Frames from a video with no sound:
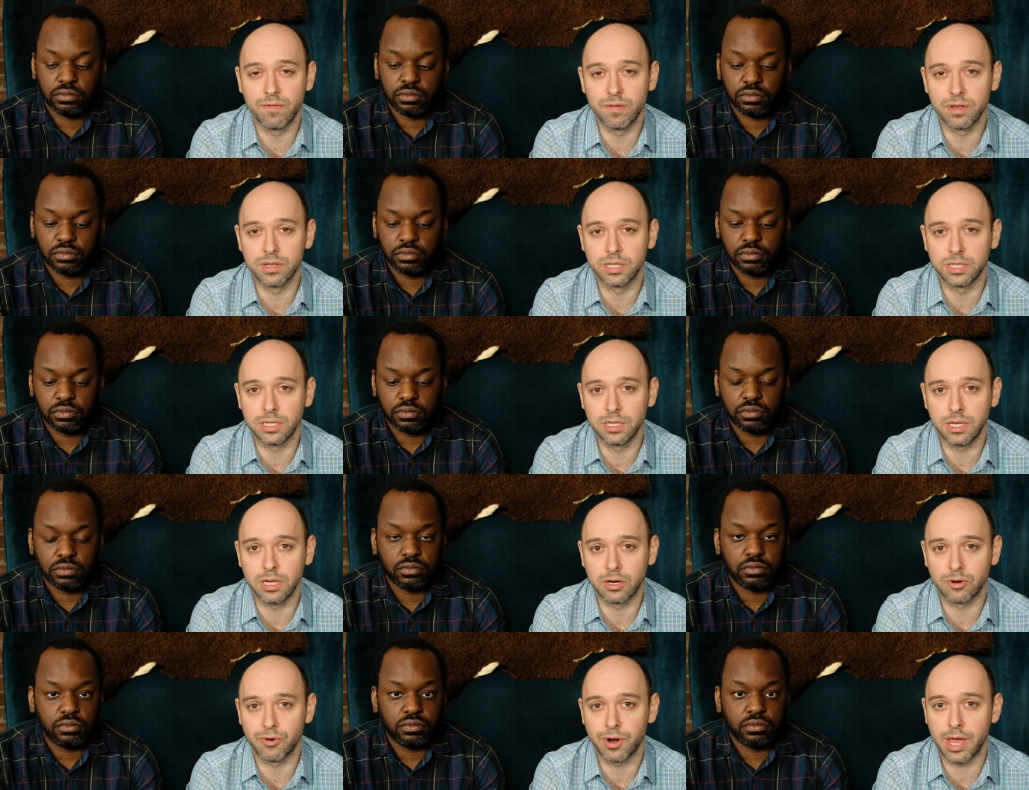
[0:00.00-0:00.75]

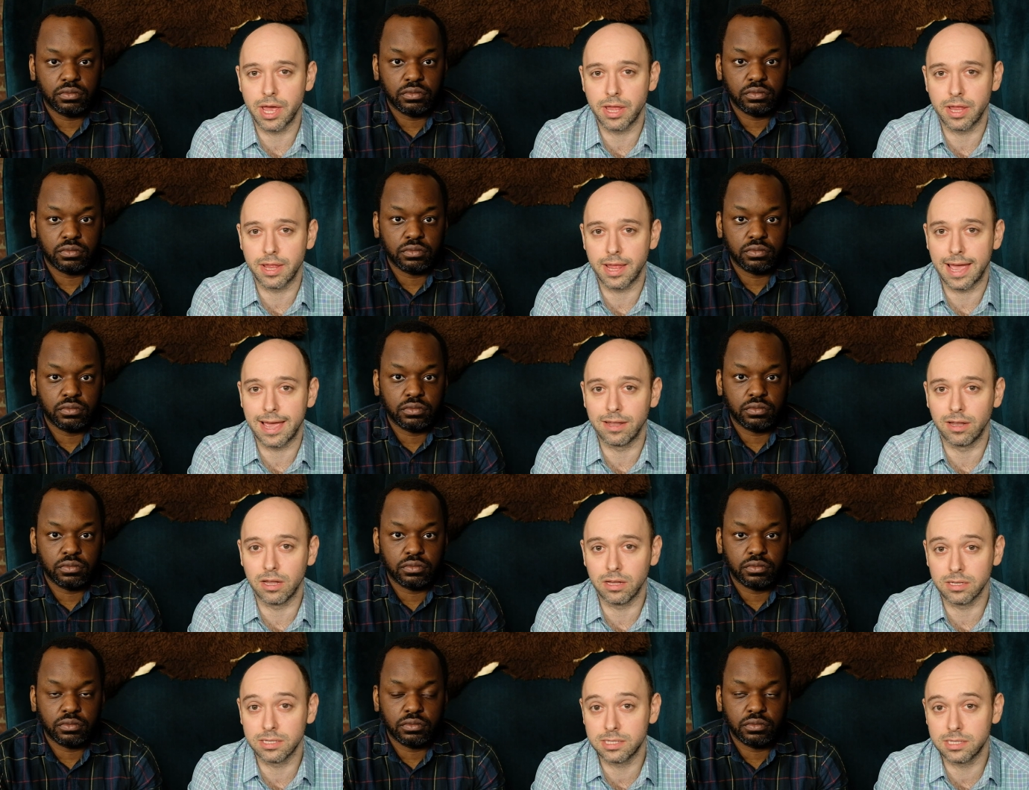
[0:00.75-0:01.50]
Speaker 1: Previously created an
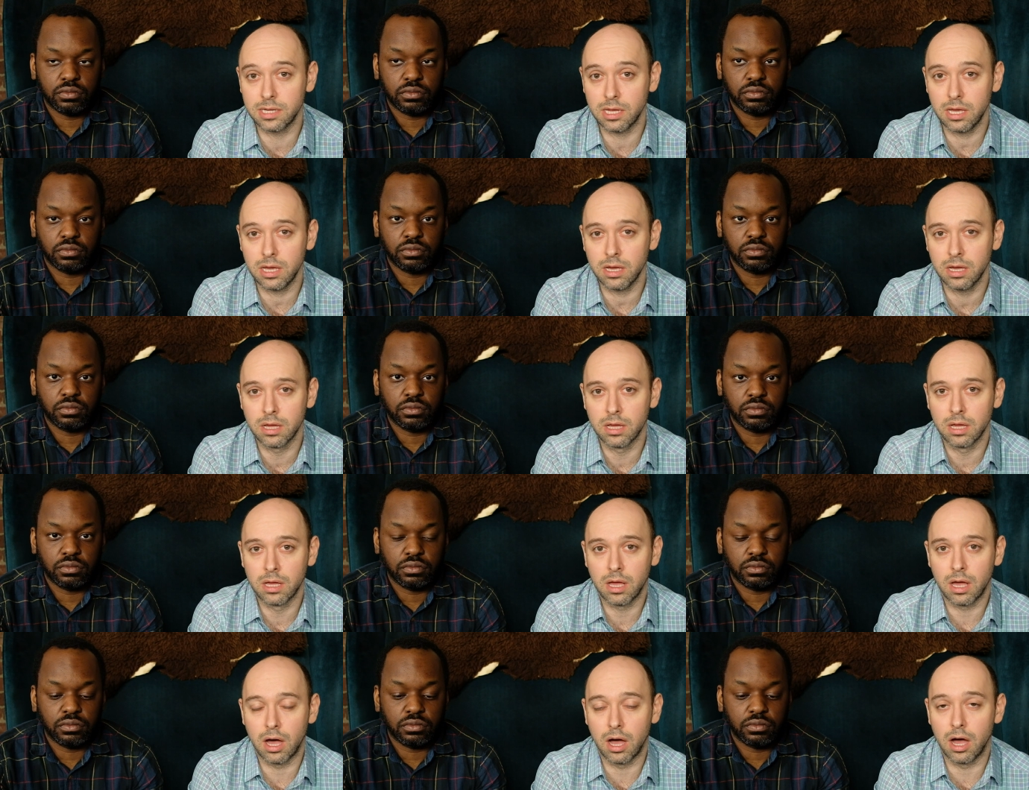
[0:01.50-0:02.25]
LLC
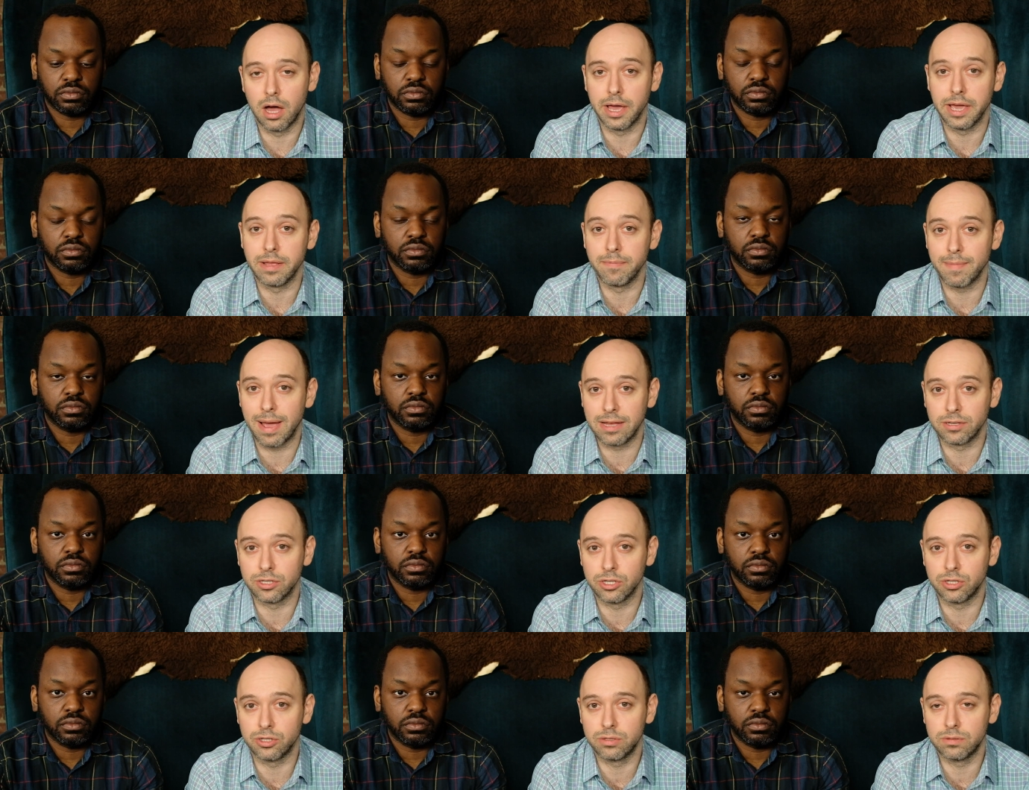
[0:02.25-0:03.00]
uh, in
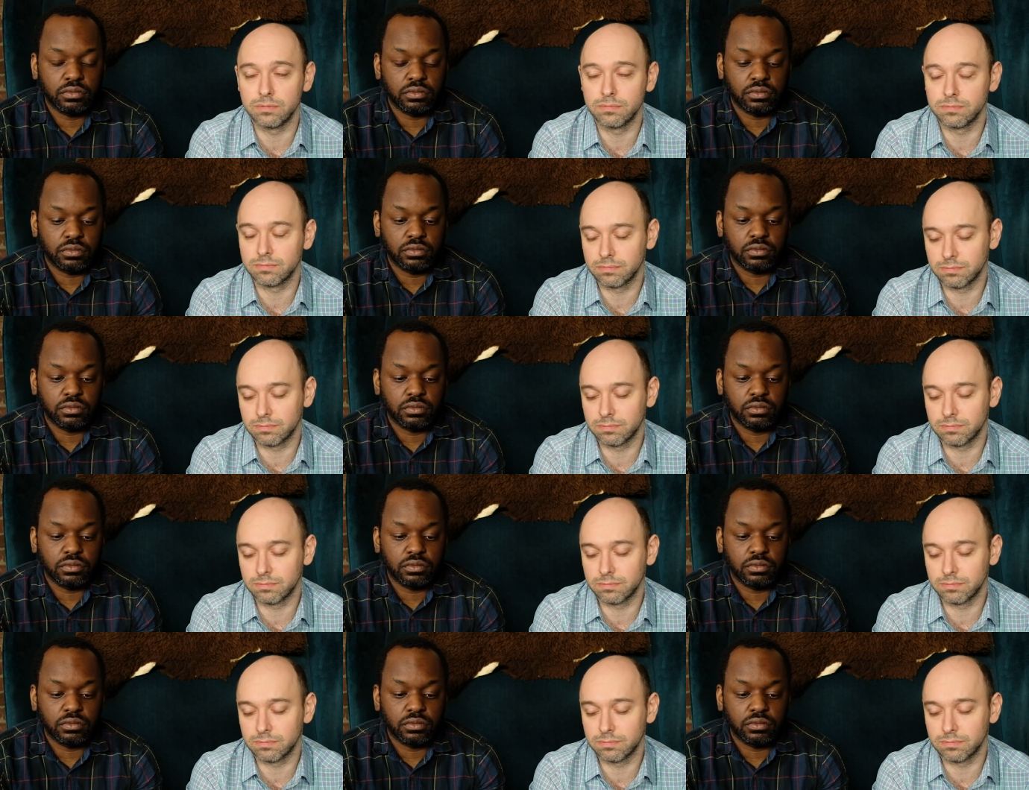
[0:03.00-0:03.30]
Massachusetts.